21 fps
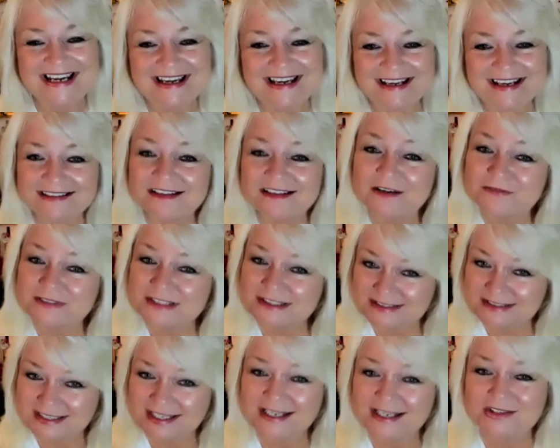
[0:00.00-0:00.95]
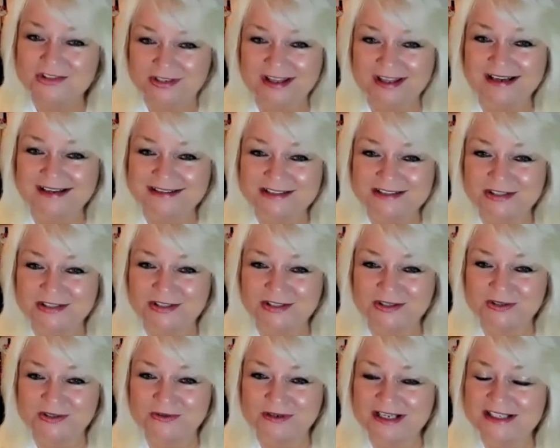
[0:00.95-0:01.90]
And I'd love to teach that to
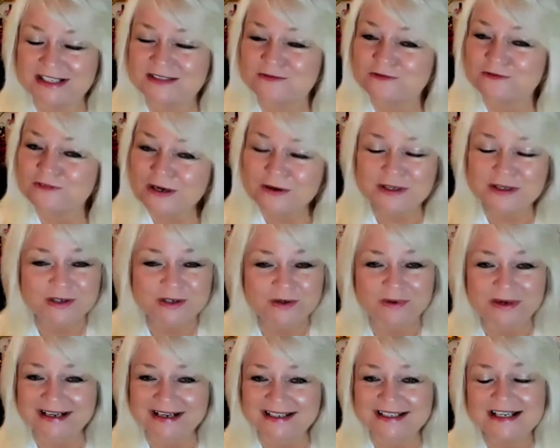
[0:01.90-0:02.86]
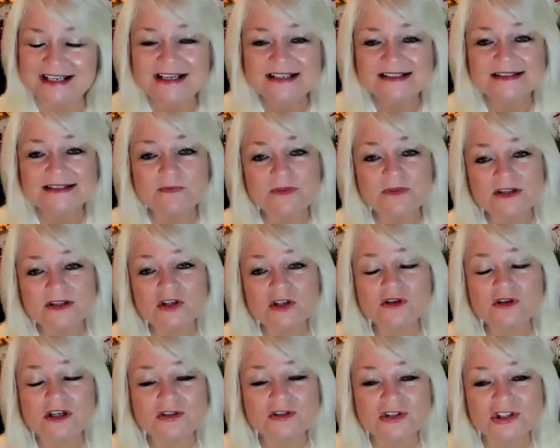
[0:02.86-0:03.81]
you. It's very quick, something
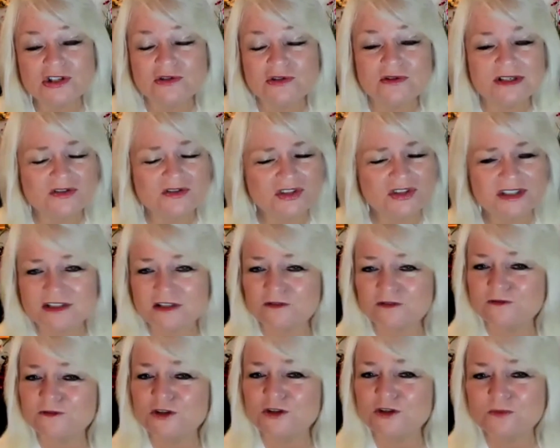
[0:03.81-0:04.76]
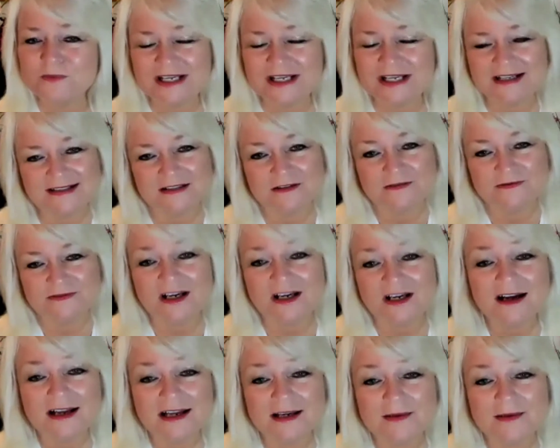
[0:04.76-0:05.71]
you can do in just a few minutes of
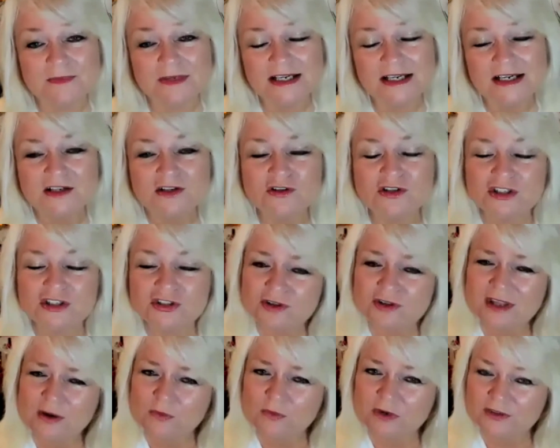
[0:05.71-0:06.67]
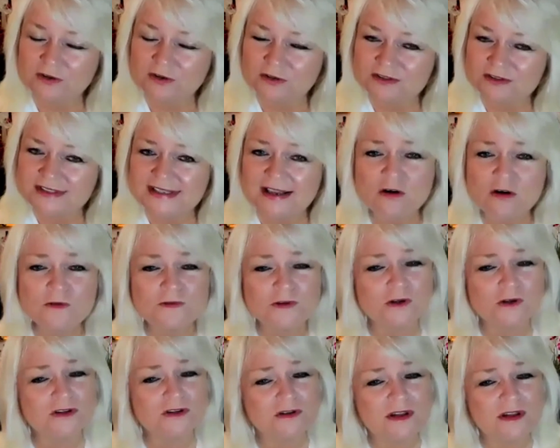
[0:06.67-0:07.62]
time. You can do that with yourself.
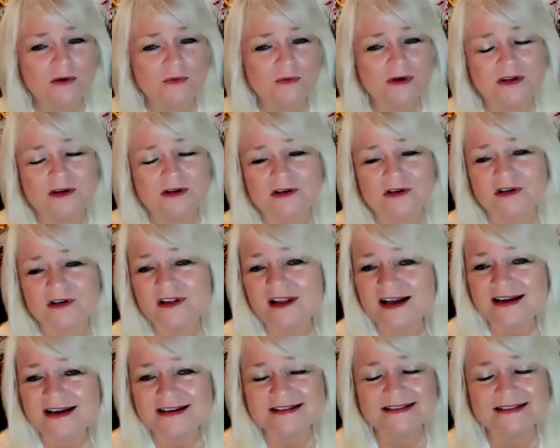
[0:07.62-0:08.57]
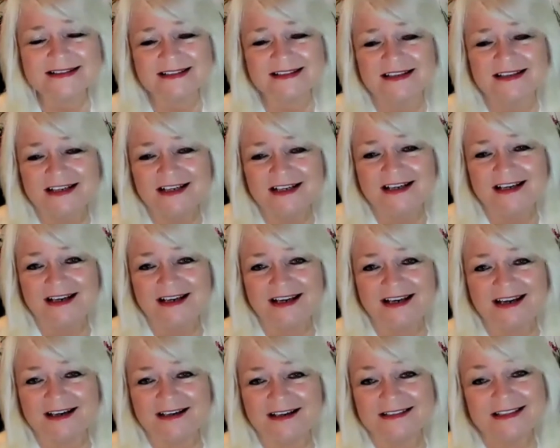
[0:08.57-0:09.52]
You can do that with your clients.
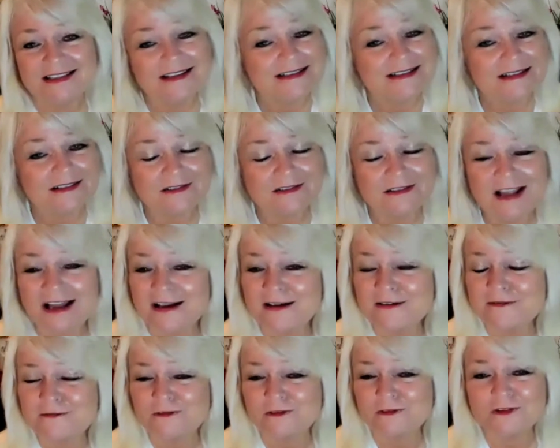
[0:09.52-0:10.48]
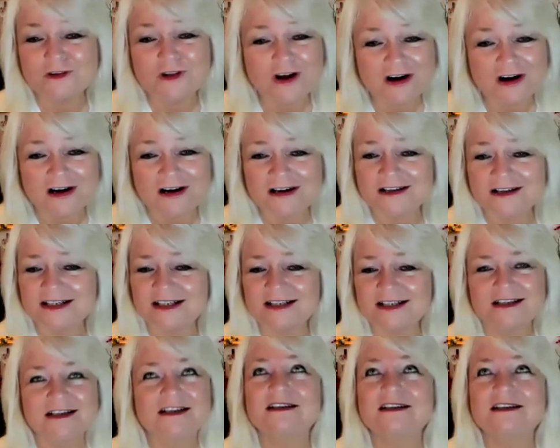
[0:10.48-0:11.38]
And it is a lifelong,